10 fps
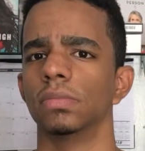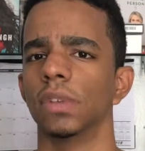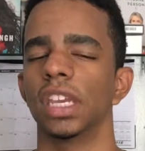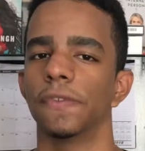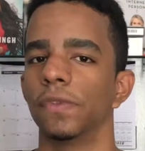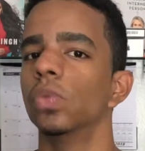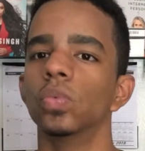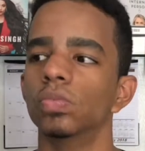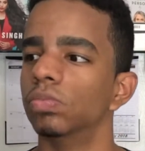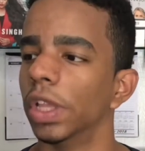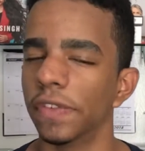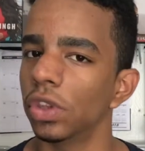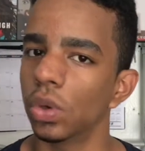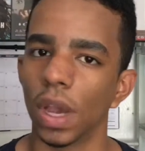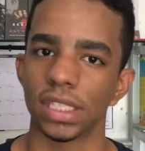If you live in
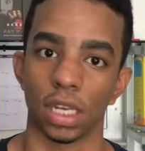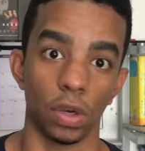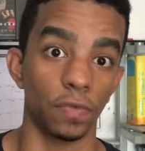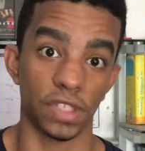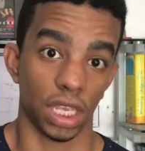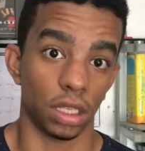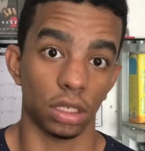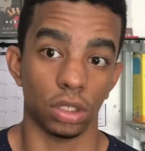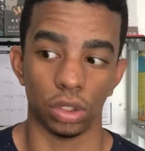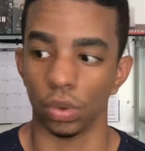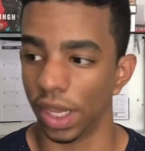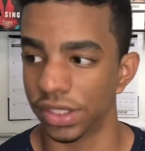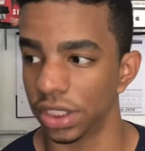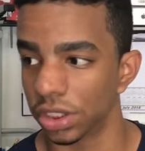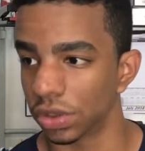the US and you've taken
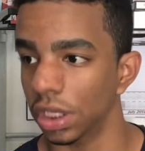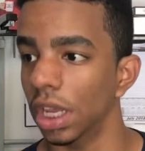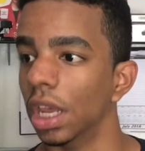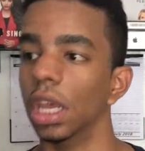US history,